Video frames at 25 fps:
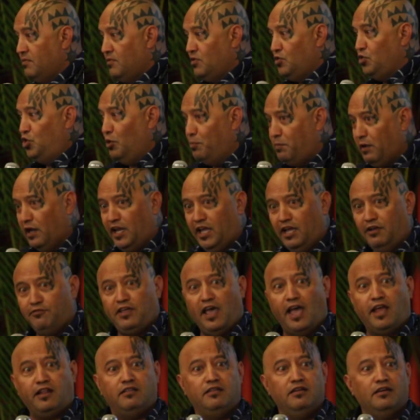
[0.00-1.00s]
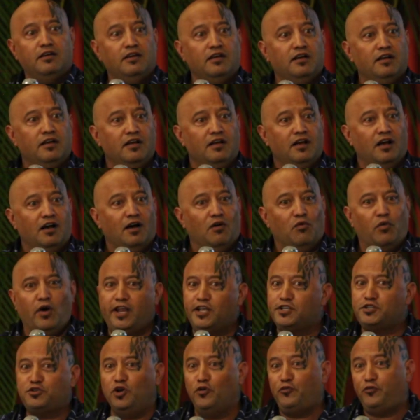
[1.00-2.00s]
You believe that what
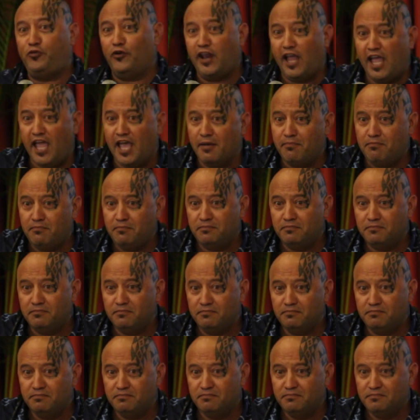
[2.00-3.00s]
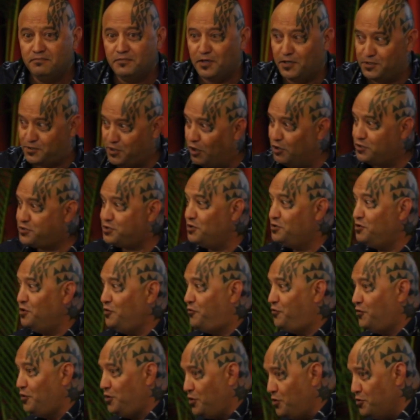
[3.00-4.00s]
is good for them is also good
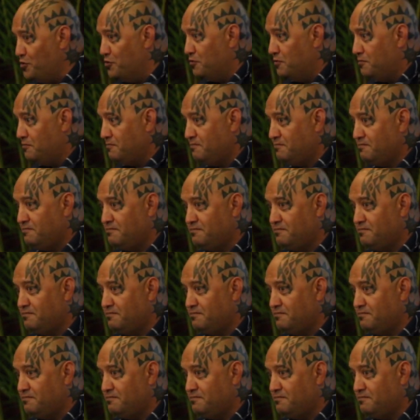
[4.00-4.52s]
for you.